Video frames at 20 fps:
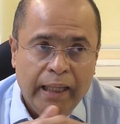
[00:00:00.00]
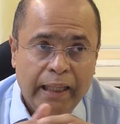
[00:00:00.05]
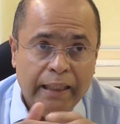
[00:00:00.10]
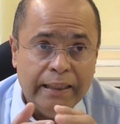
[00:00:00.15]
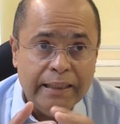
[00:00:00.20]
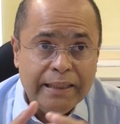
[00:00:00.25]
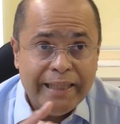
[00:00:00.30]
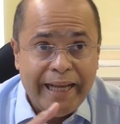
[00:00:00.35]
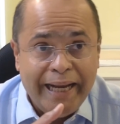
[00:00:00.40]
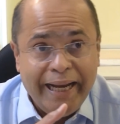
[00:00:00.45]
The
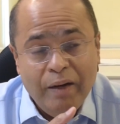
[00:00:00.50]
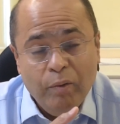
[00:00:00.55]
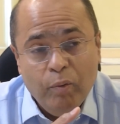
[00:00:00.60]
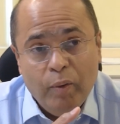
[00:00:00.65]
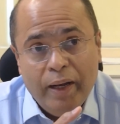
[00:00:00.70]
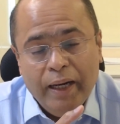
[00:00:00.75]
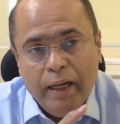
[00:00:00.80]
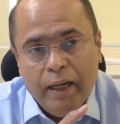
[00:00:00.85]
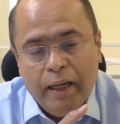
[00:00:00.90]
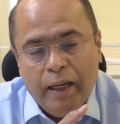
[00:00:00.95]
second
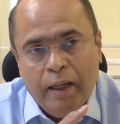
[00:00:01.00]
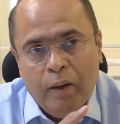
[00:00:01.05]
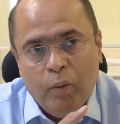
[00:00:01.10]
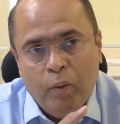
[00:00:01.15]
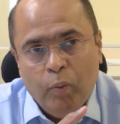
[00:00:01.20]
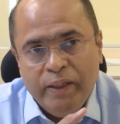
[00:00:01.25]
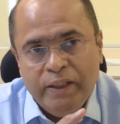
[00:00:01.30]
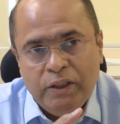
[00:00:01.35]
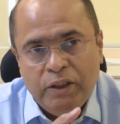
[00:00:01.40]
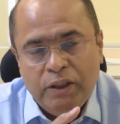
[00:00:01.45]
one,
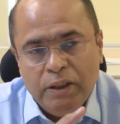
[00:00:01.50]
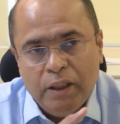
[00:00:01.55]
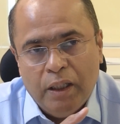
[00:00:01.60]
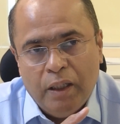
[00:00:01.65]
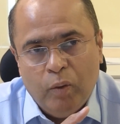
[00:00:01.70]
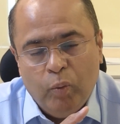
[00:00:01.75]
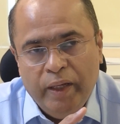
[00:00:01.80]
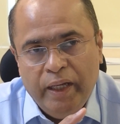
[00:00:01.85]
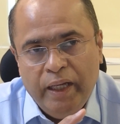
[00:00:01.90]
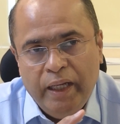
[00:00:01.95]
which
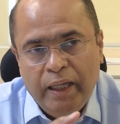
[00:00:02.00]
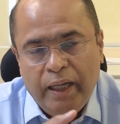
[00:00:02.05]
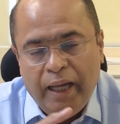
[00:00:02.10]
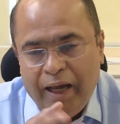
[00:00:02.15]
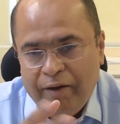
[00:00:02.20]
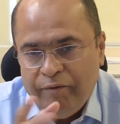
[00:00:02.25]
we have